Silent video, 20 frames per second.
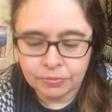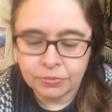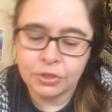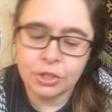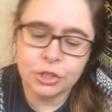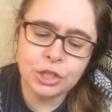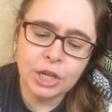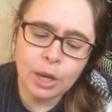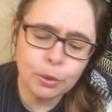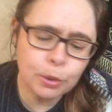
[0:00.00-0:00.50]

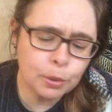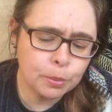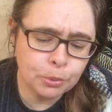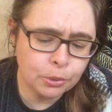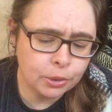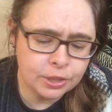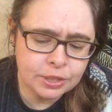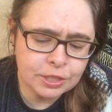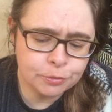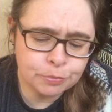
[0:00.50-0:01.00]
The Chowder
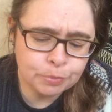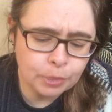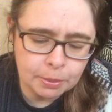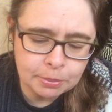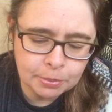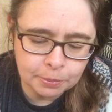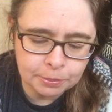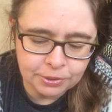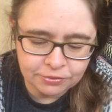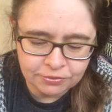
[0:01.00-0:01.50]
boys have
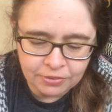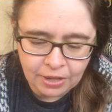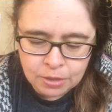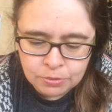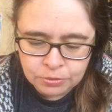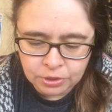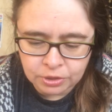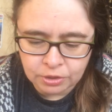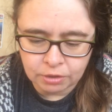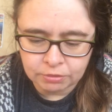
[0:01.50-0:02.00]
probably
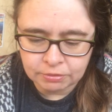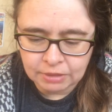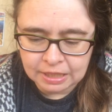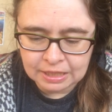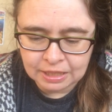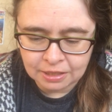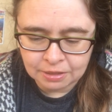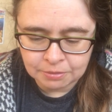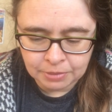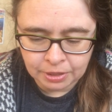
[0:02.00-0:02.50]
found it
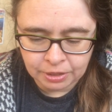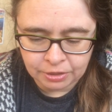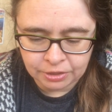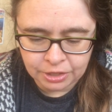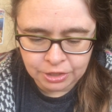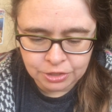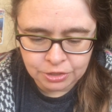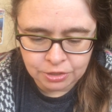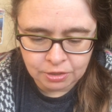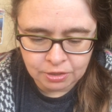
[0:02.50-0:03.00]
already, Mary
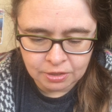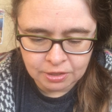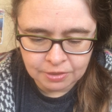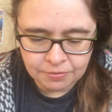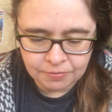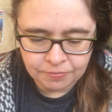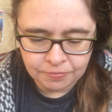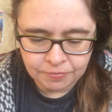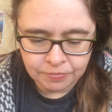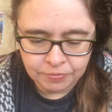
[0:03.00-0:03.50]
assured.
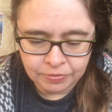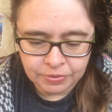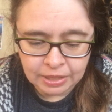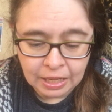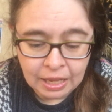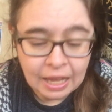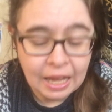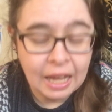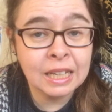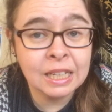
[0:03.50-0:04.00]

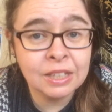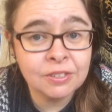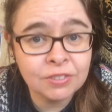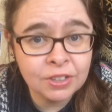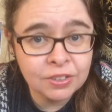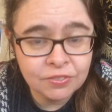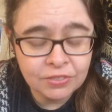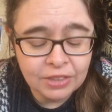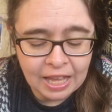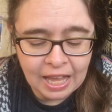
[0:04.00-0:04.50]
And even
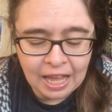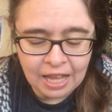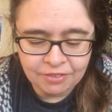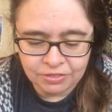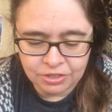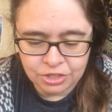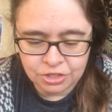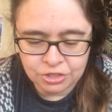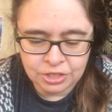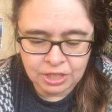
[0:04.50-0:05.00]
if they
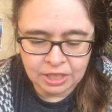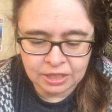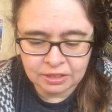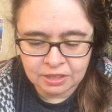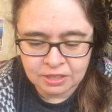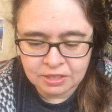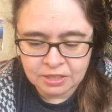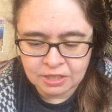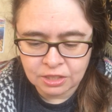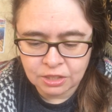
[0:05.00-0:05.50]
haven't, Jane
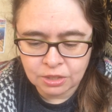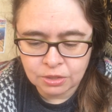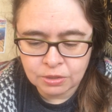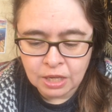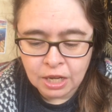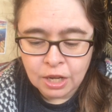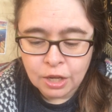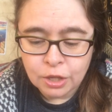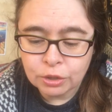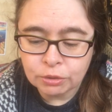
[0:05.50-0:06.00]
continued,
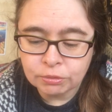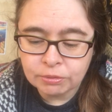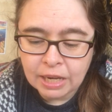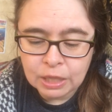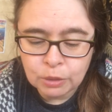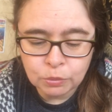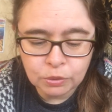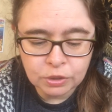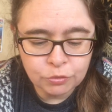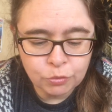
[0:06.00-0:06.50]
the
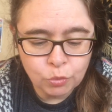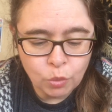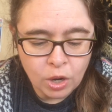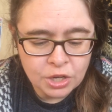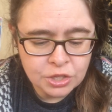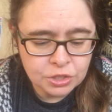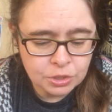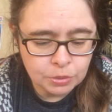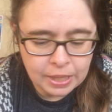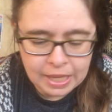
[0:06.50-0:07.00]
rain will have
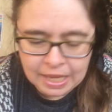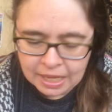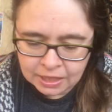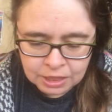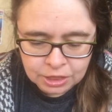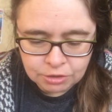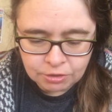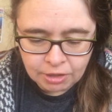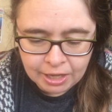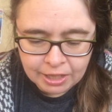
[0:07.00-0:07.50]
washed away
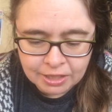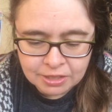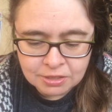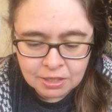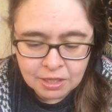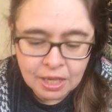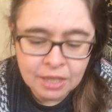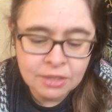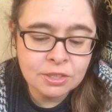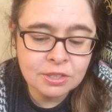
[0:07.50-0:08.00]
any tracks,
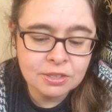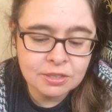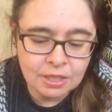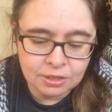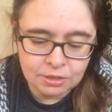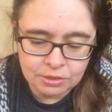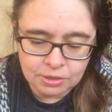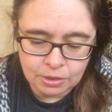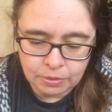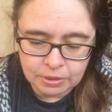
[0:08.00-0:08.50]
and the sun
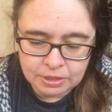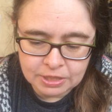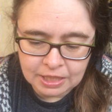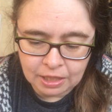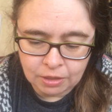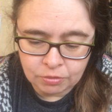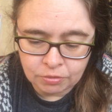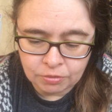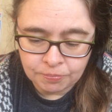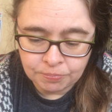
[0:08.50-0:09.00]
is going
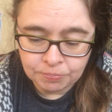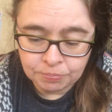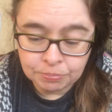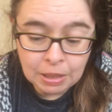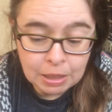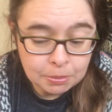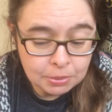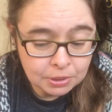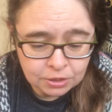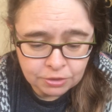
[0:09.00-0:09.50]
down.
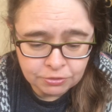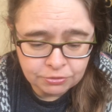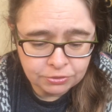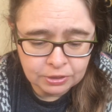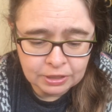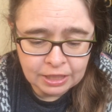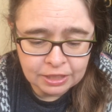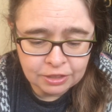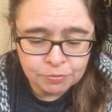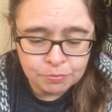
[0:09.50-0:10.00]
Maybe in the full
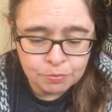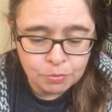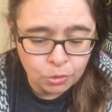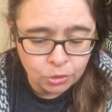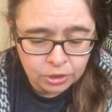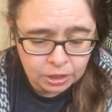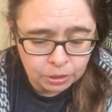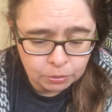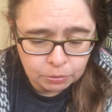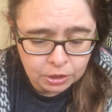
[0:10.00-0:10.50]
light of
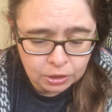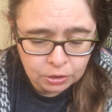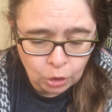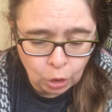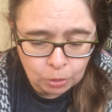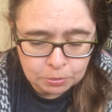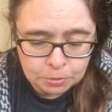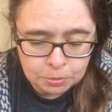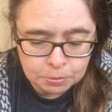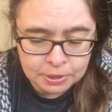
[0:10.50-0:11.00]
morning we could
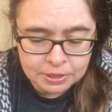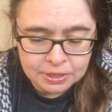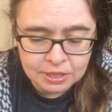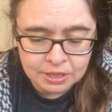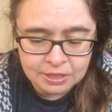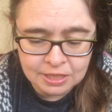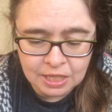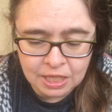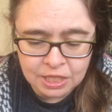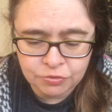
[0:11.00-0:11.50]
hope to be
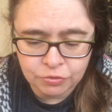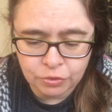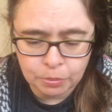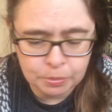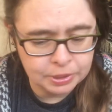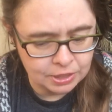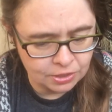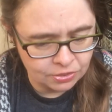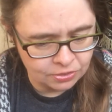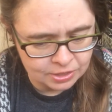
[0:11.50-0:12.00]
successful,
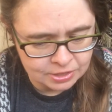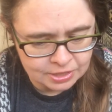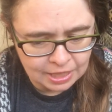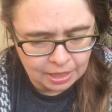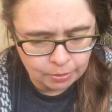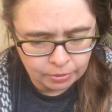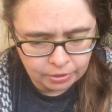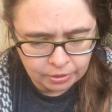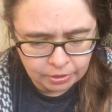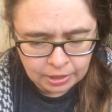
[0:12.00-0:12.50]
but at this
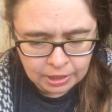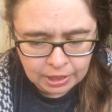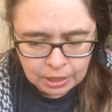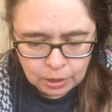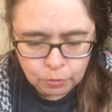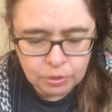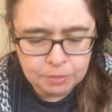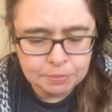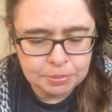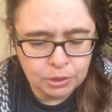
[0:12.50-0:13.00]
hour
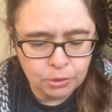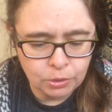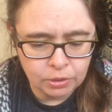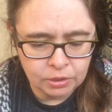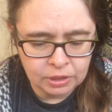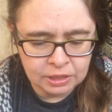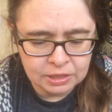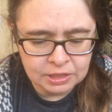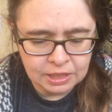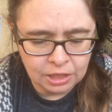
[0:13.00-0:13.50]
we'd be
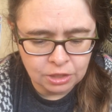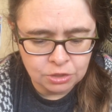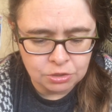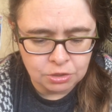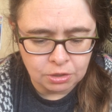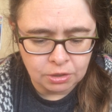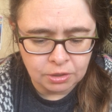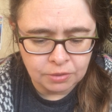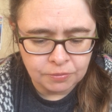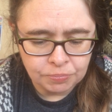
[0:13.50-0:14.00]
courting
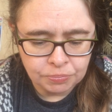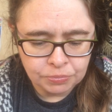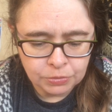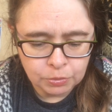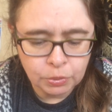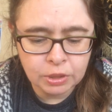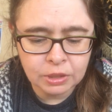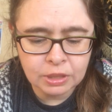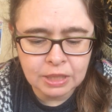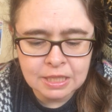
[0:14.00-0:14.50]
danger.
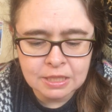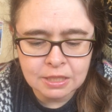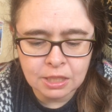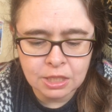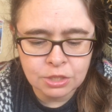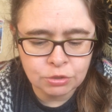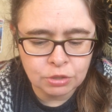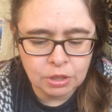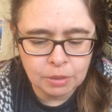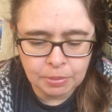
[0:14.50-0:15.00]
We could easily
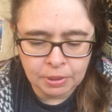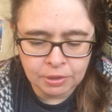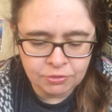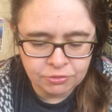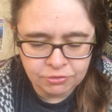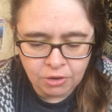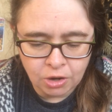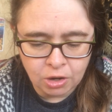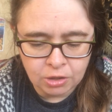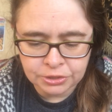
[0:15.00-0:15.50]
trip and
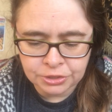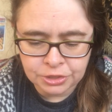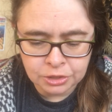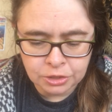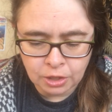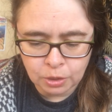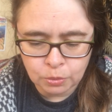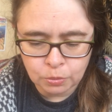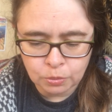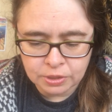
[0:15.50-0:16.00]
fall in the
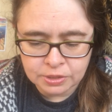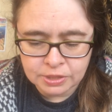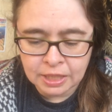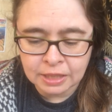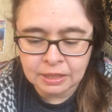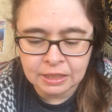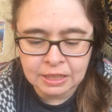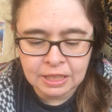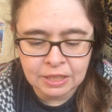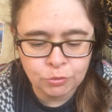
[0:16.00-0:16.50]
dark woods
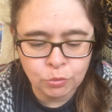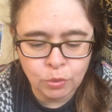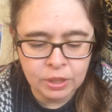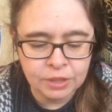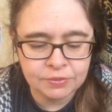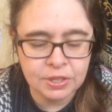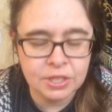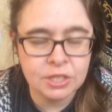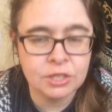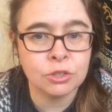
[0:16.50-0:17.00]
and leave one
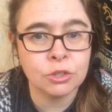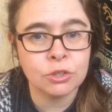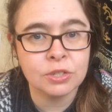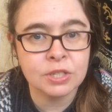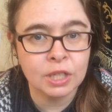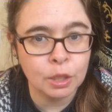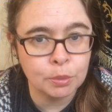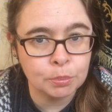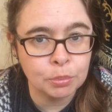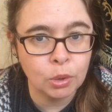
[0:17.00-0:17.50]
of us
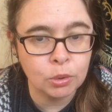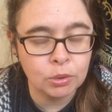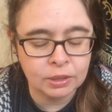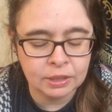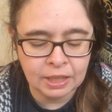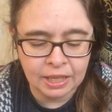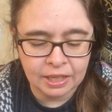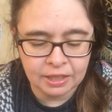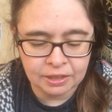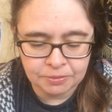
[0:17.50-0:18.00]
nursing a broken
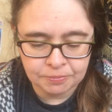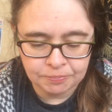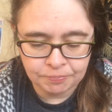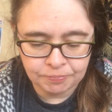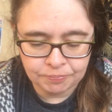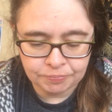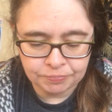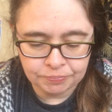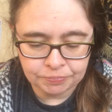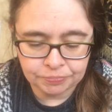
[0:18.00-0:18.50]
leg.
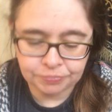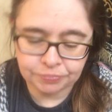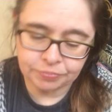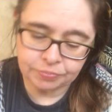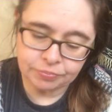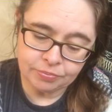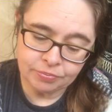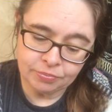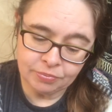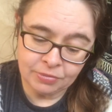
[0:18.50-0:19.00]

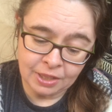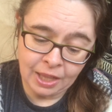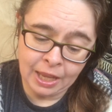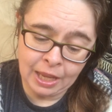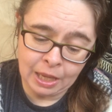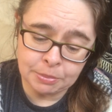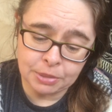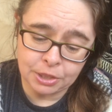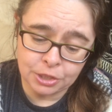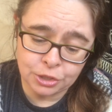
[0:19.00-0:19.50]

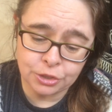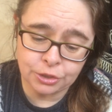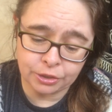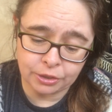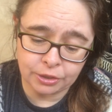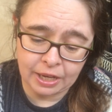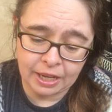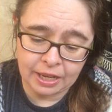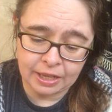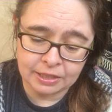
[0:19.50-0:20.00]
Emma shook
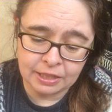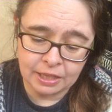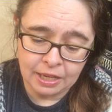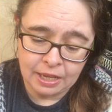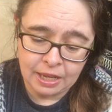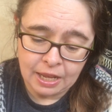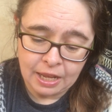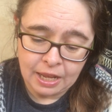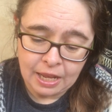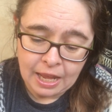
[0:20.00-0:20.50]
her head,
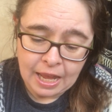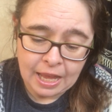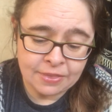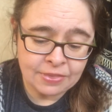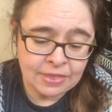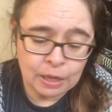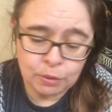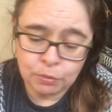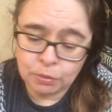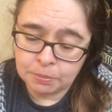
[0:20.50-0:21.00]

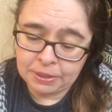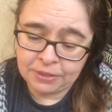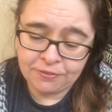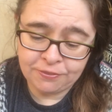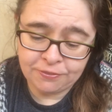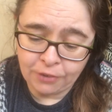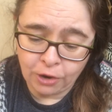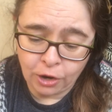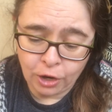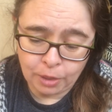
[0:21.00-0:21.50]
and that would be
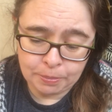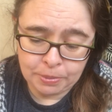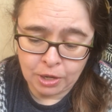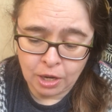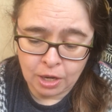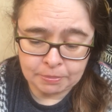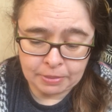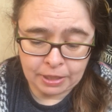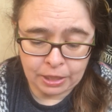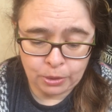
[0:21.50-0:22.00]
far
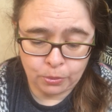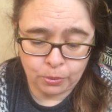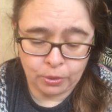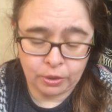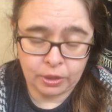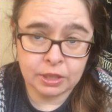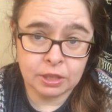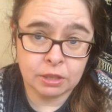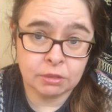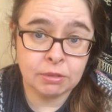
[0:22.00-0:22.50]
beyond my
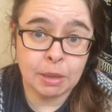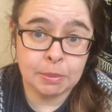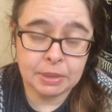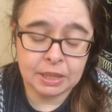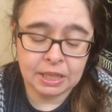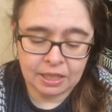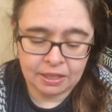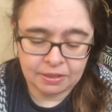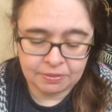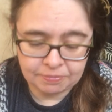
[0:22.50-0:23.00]
quirk to
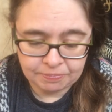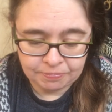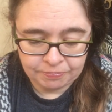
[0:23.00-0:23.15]
remedy.